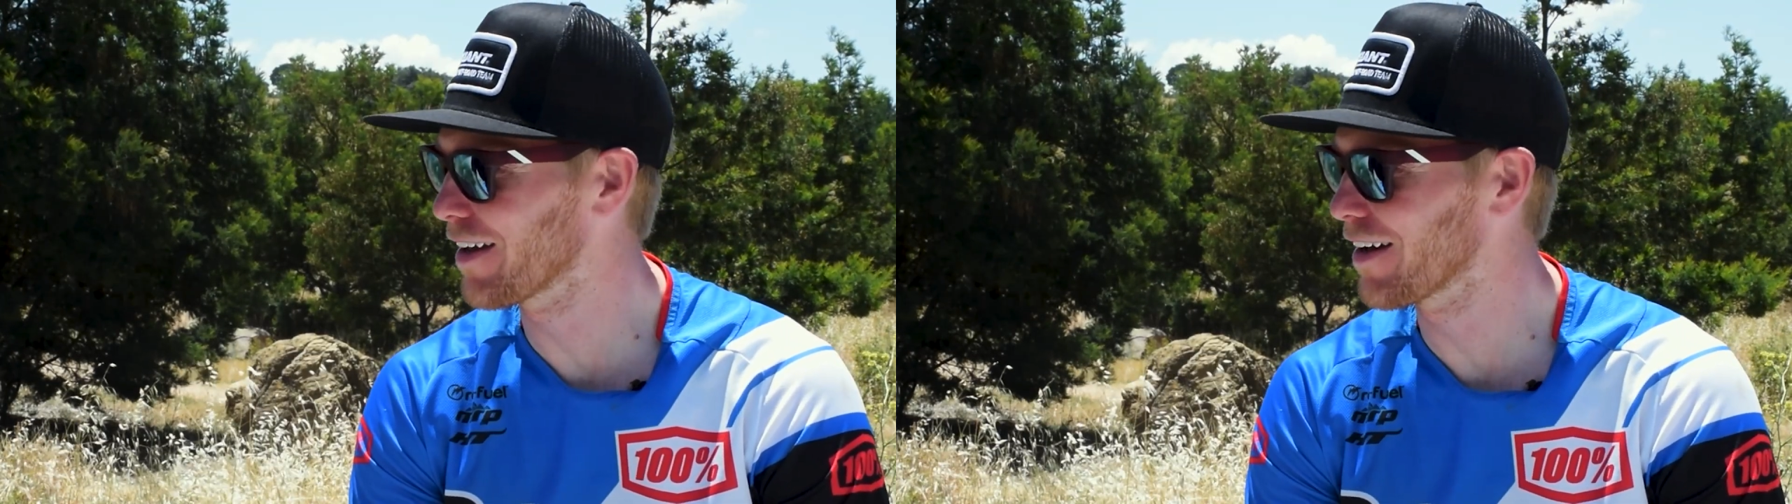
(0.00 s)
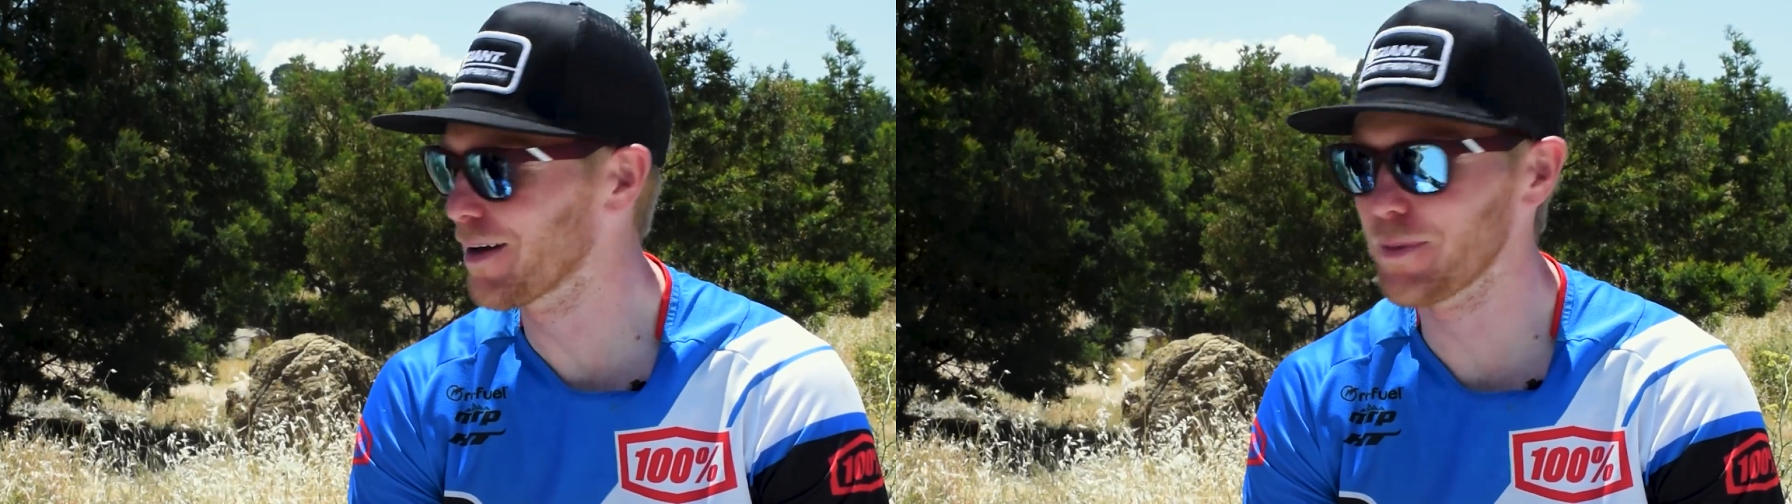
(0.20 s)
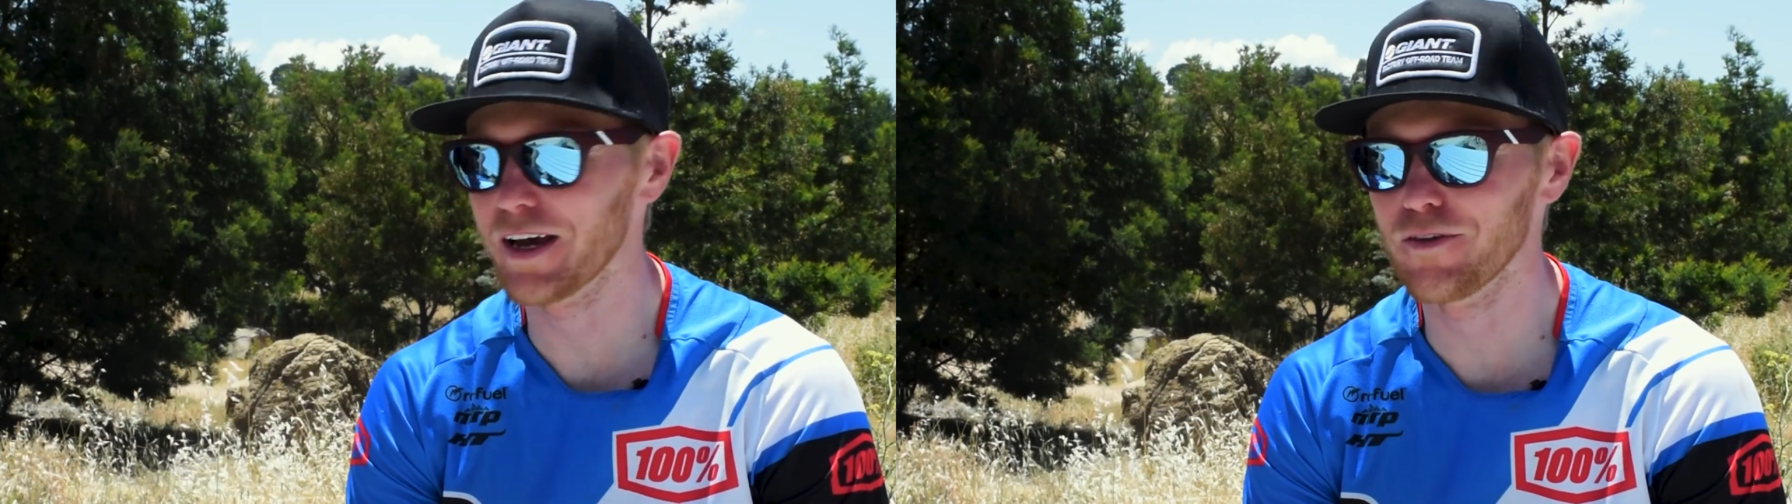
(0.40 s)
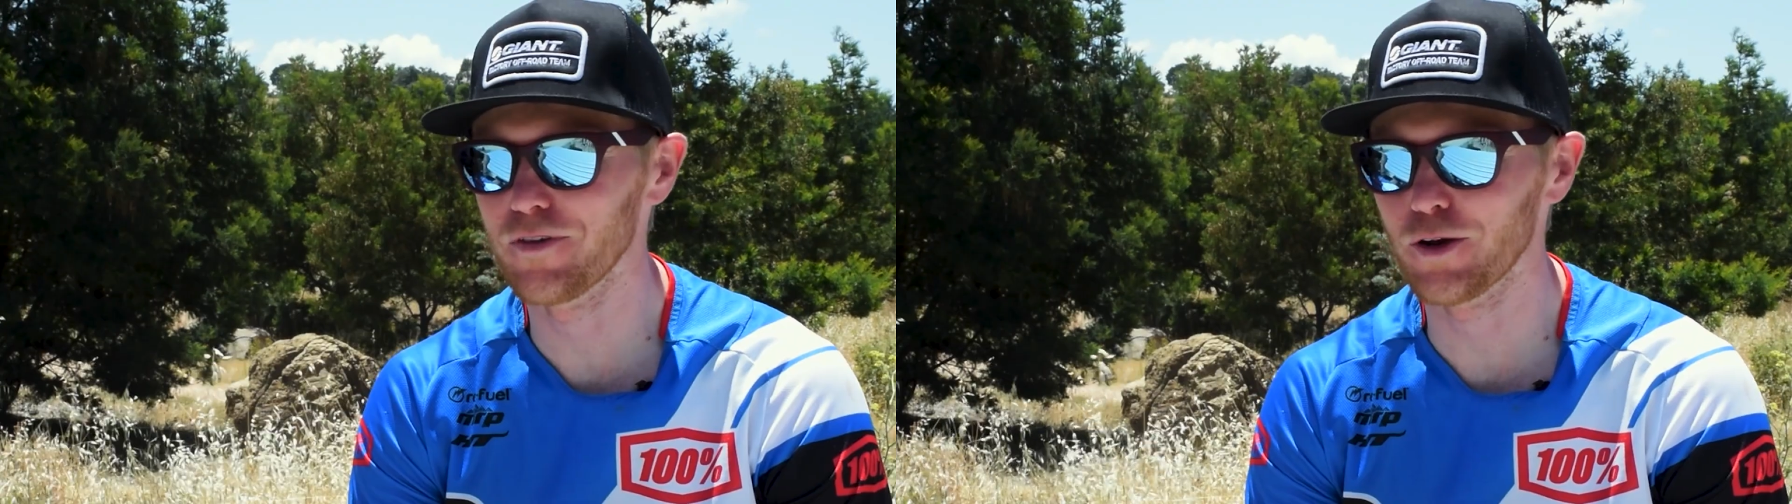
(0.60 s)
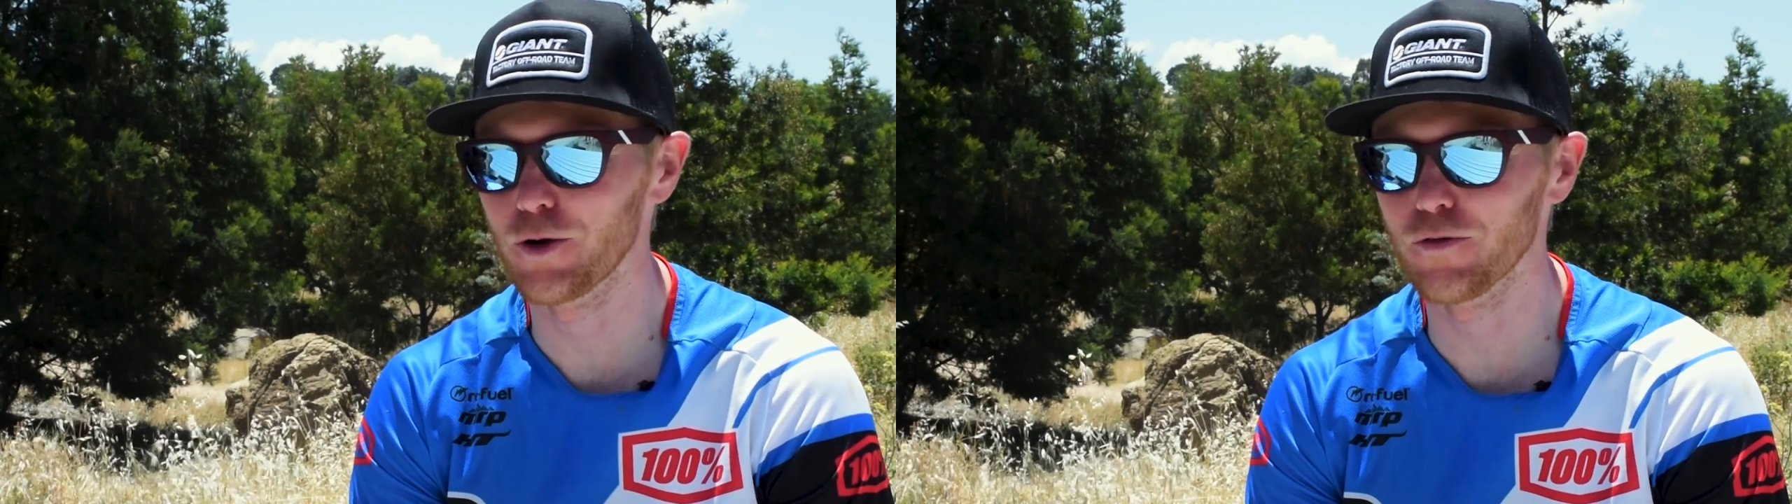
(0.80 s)
in
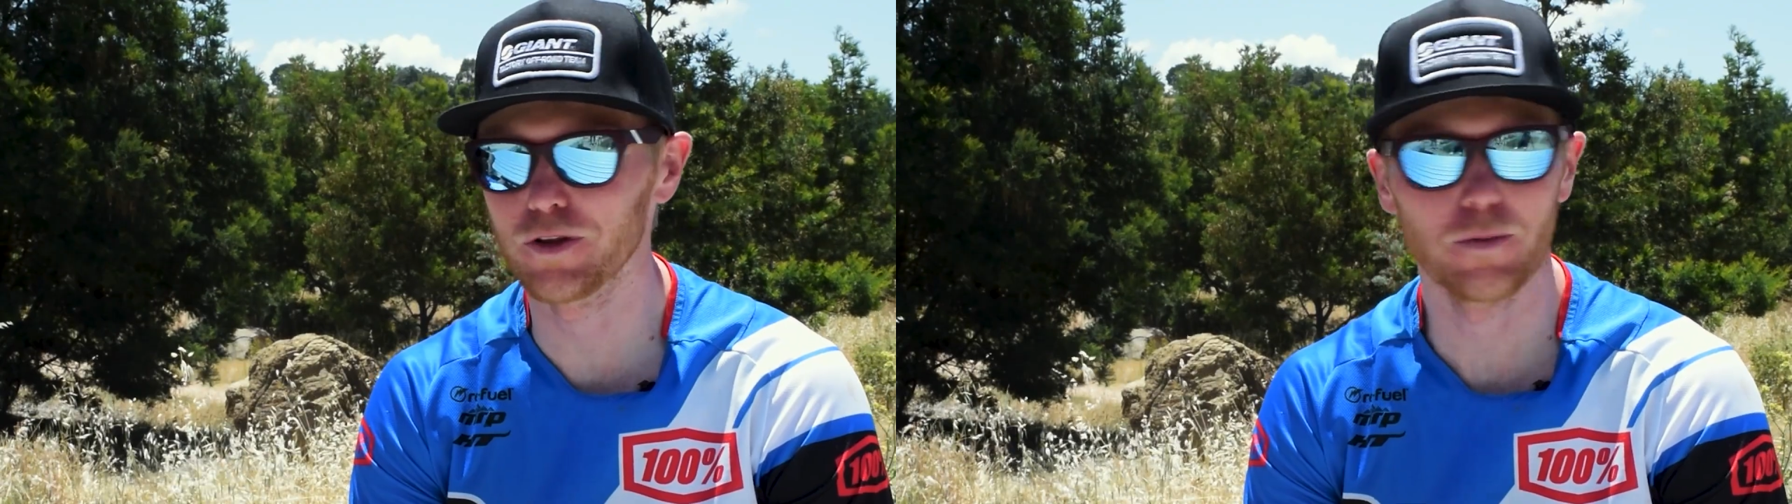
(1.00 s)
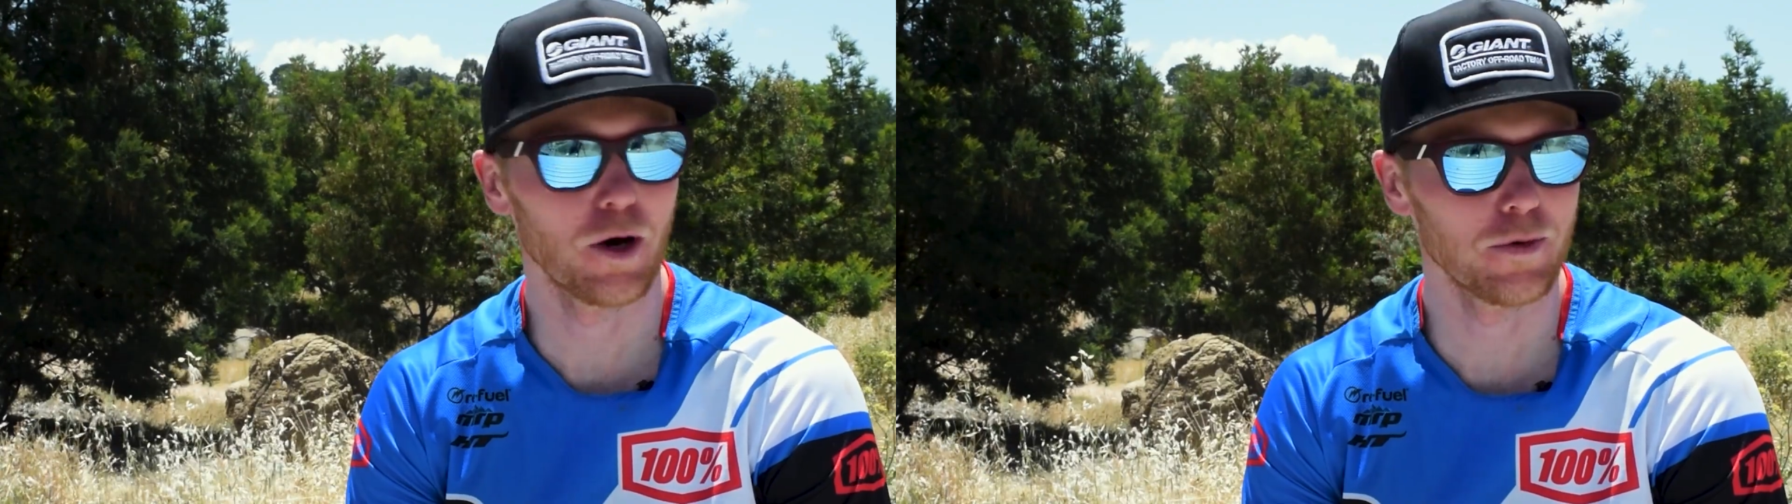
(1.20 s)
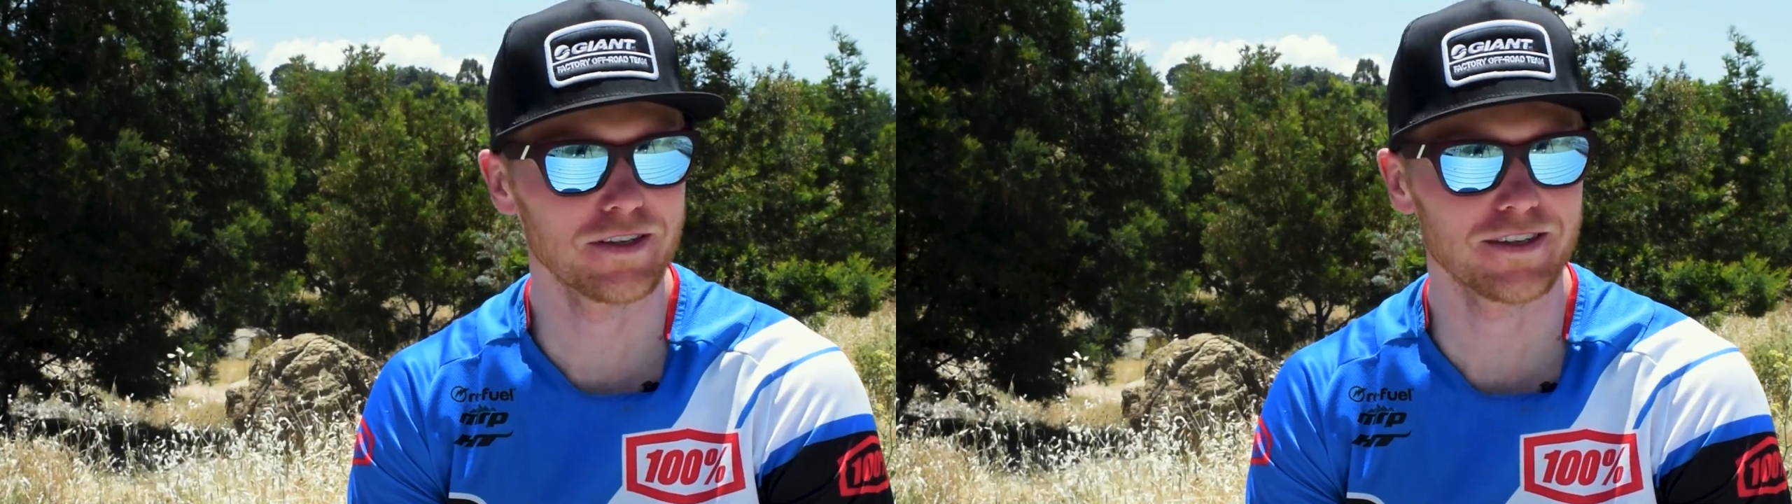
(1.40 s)
Vancouver at the moment.